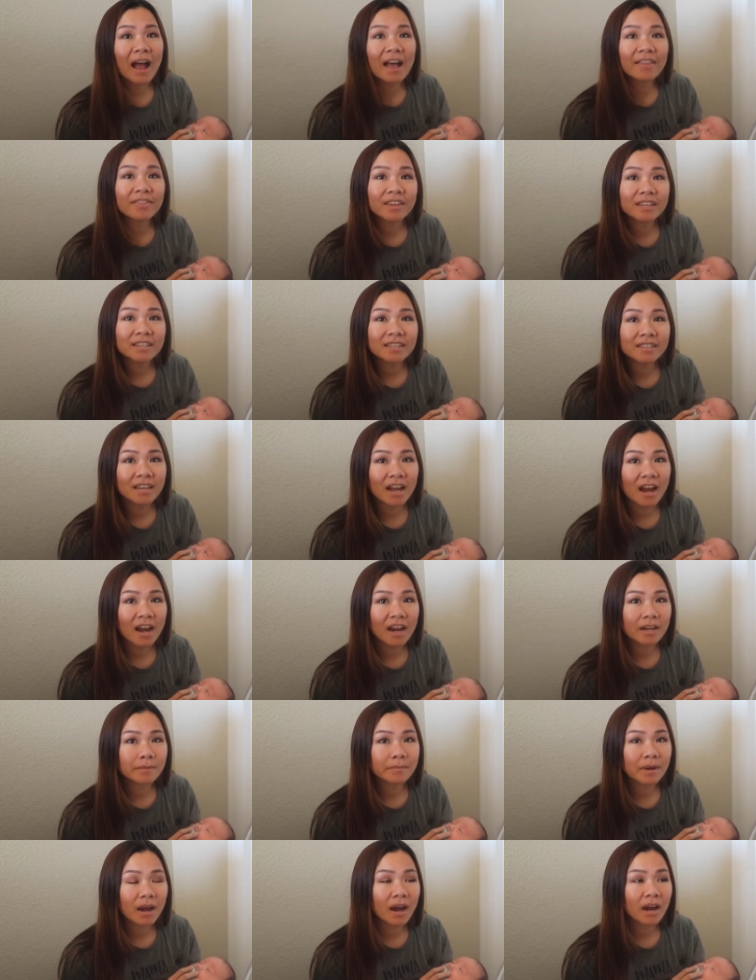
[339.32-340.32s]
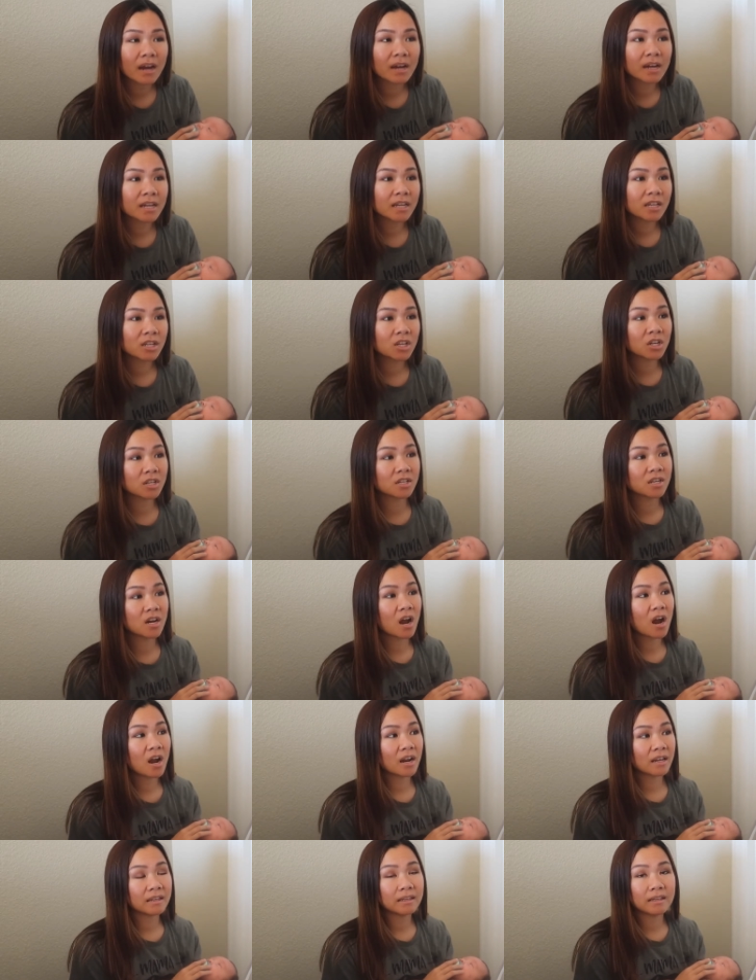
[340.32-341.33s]
at this time, I could
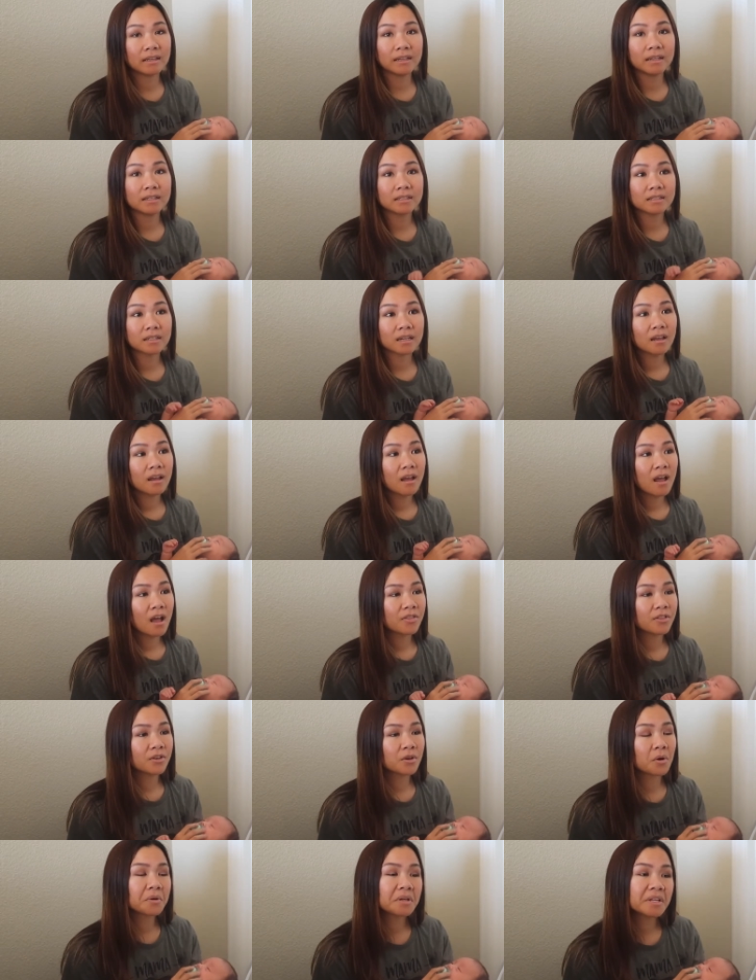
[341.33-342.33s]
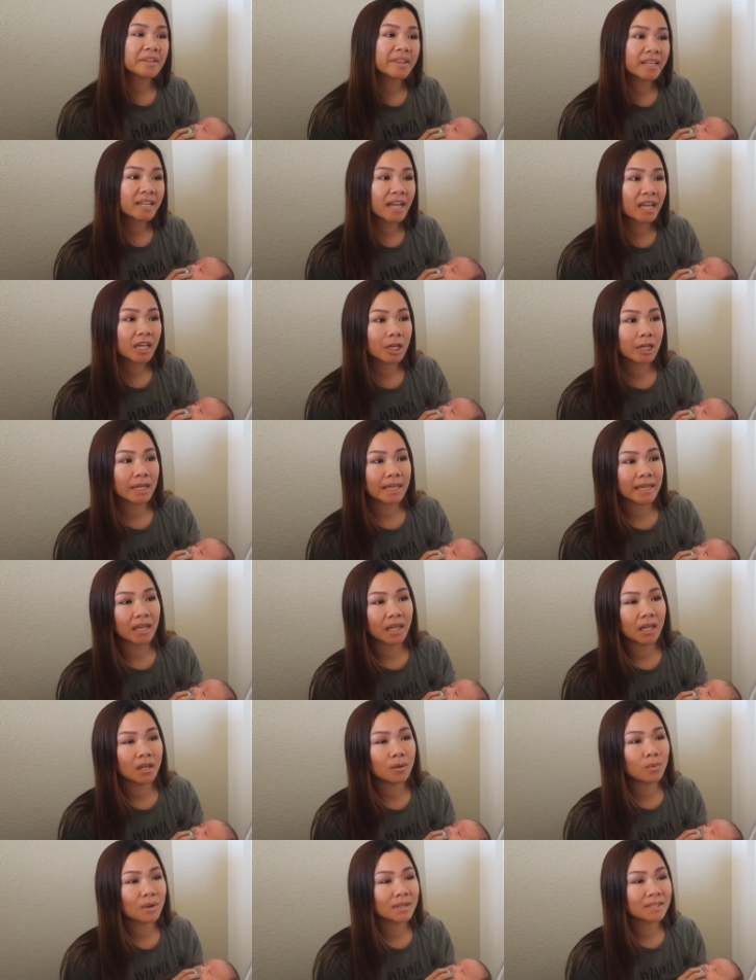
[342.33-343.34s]
not eat. The only thing I could
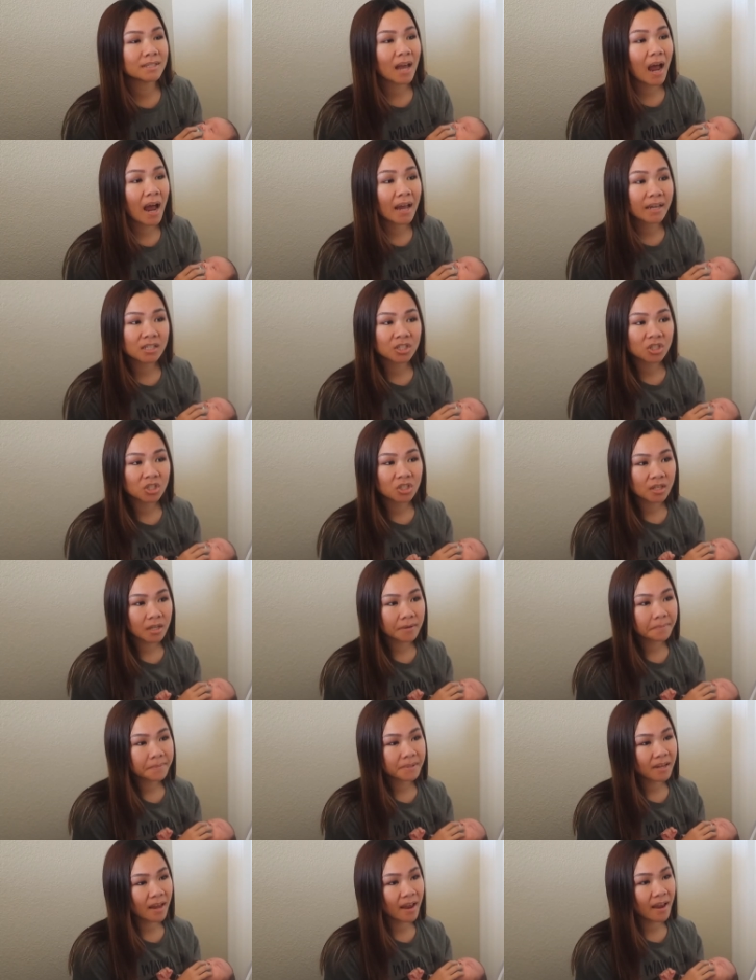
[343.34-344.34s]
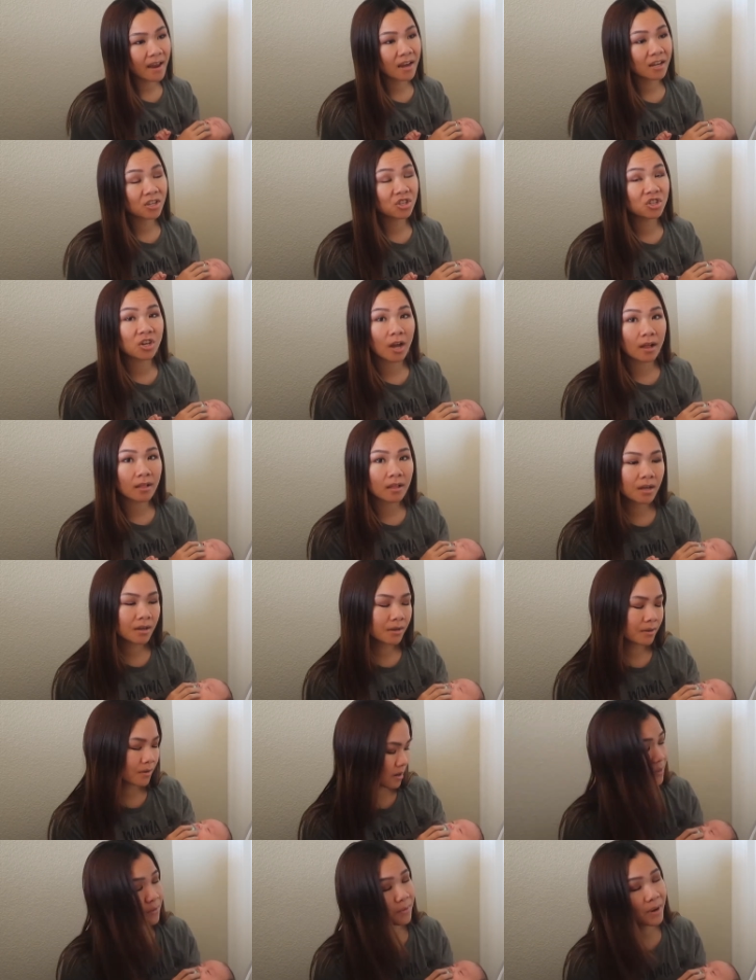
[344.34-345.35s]
eat was ice chips and
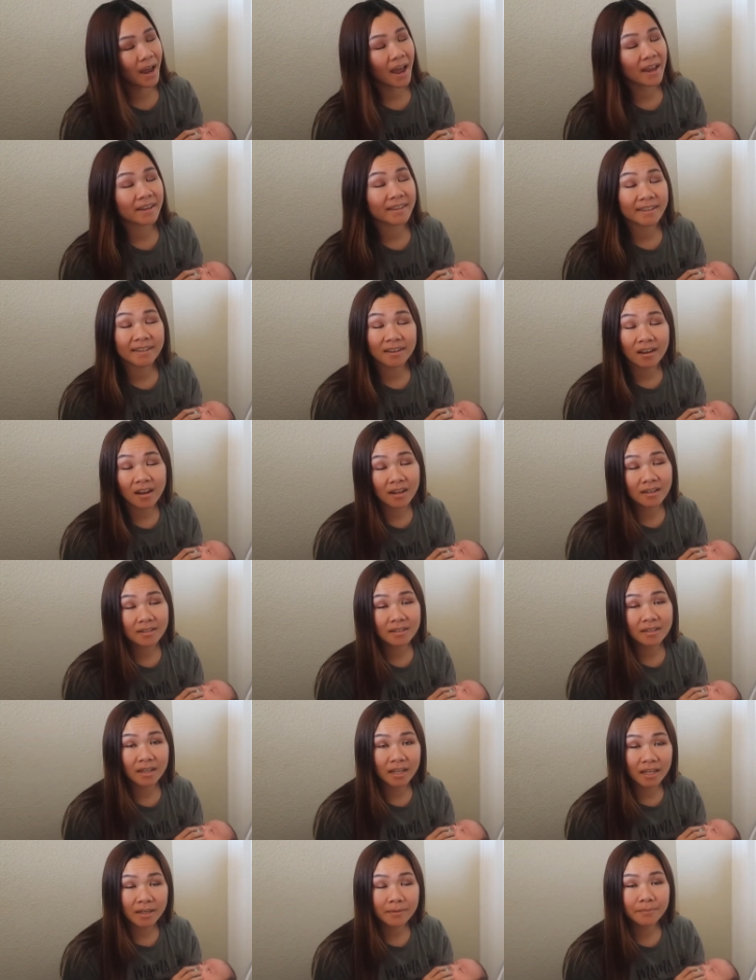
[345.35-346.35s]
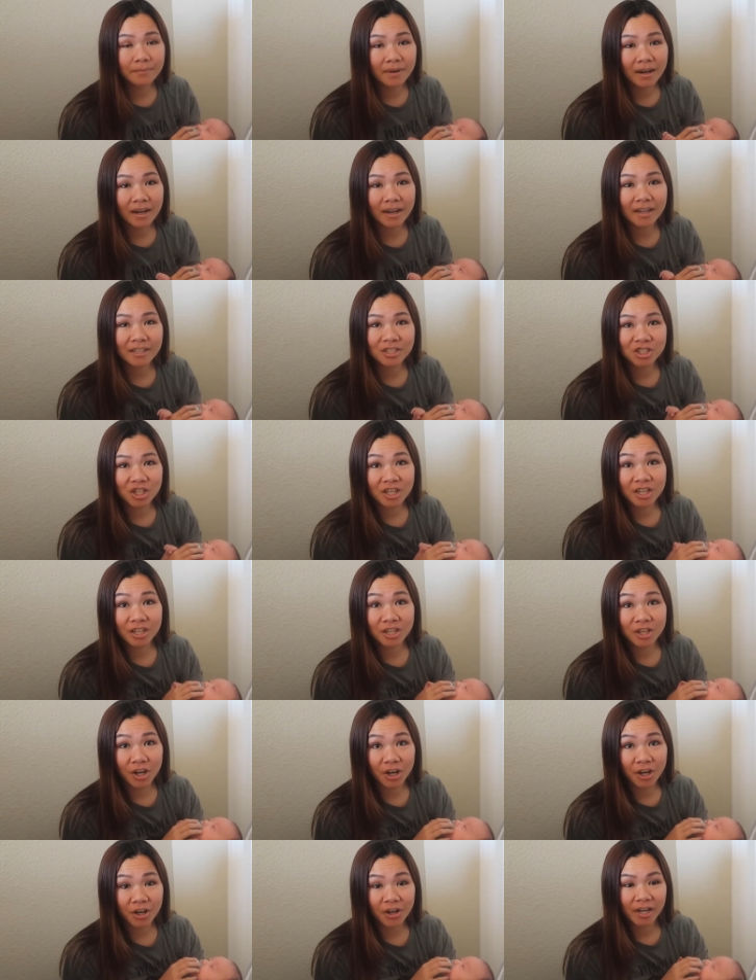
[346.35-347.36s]
jello. By the way, I did not eat my chicken
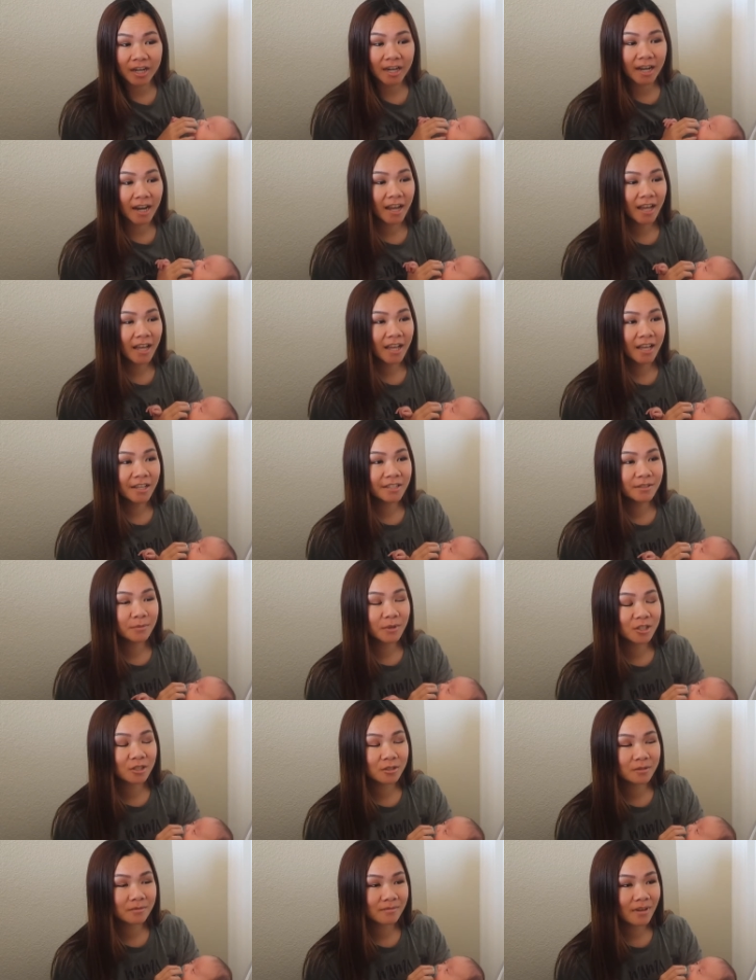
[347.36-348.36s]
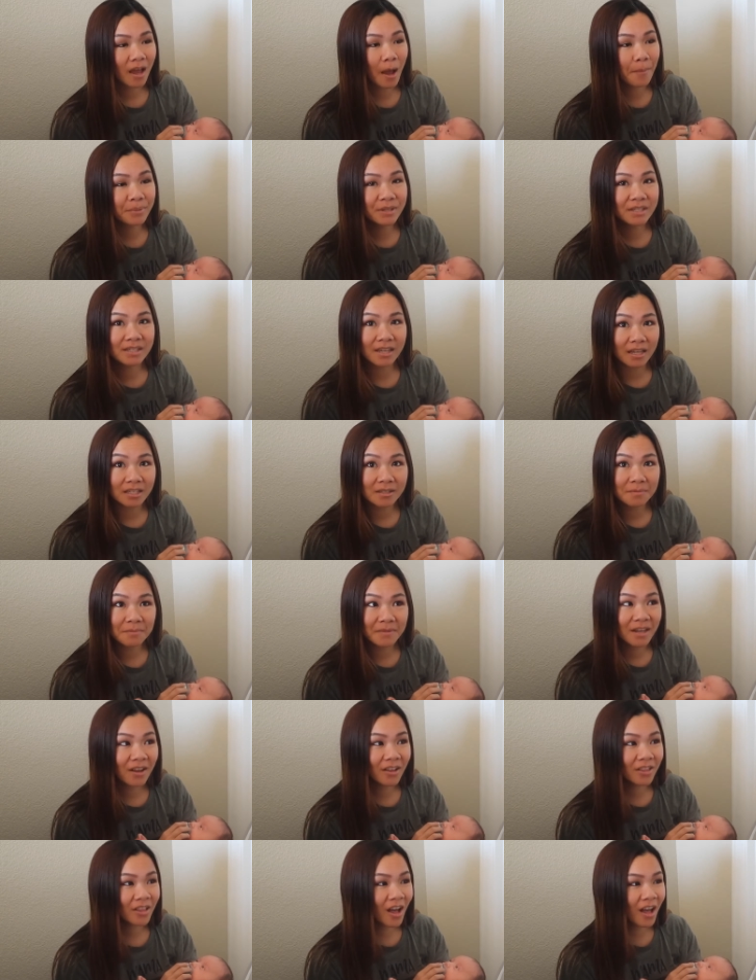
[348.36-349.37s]
curry, which upsets
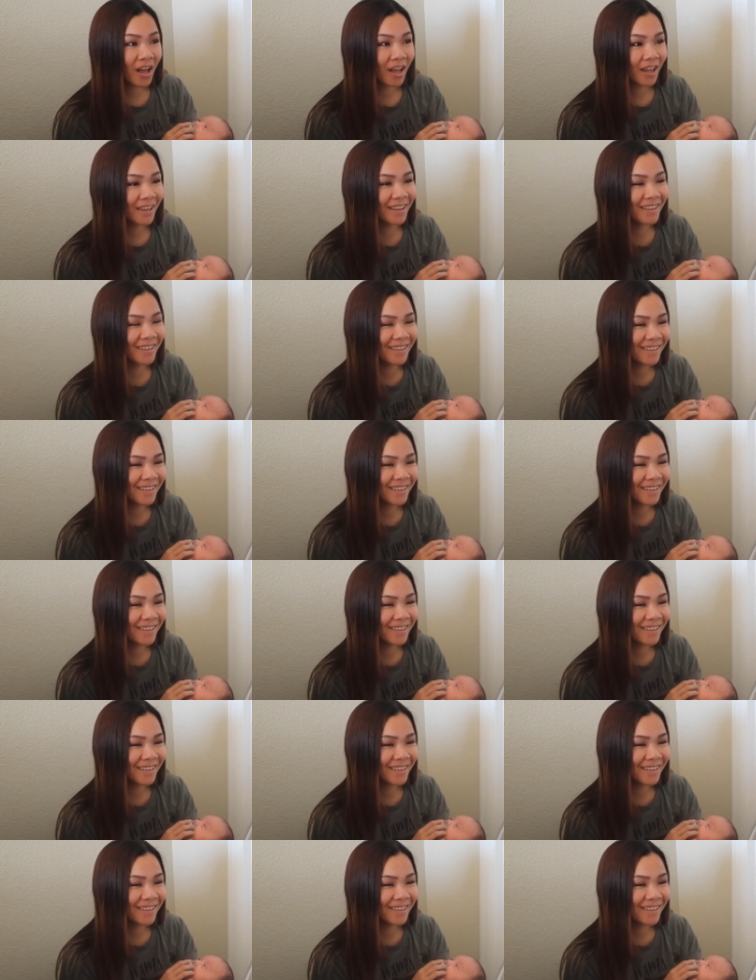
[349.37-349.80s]
me a lot.